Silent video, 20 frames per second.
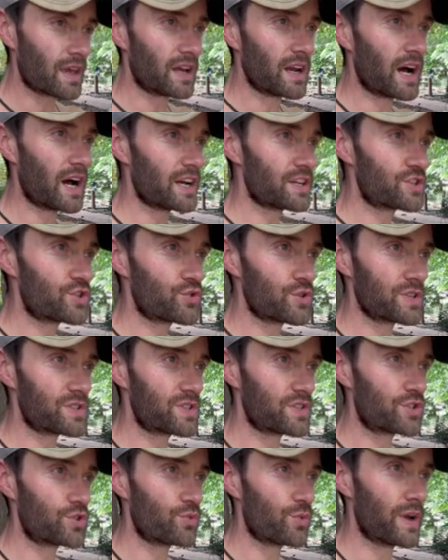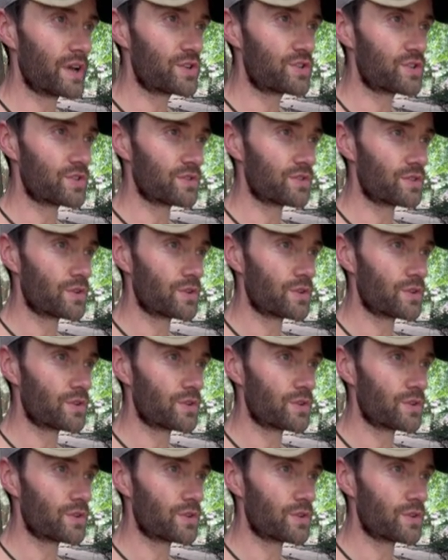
in high stress situations,